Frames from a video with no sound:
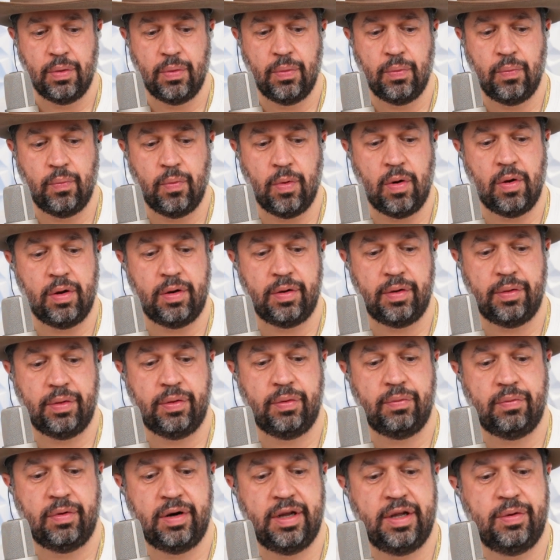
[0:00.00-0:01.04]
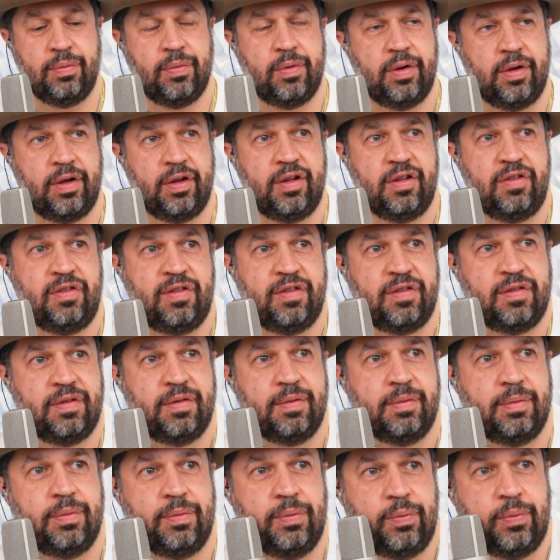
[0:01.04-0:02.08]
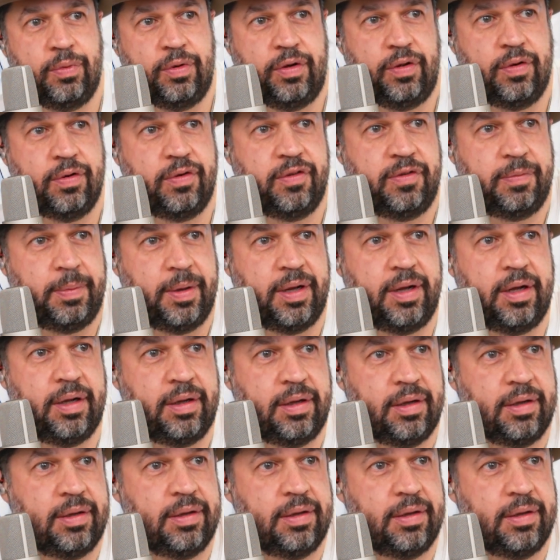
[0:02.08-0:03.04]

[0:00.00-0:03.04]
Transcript: what 3 words would yours be?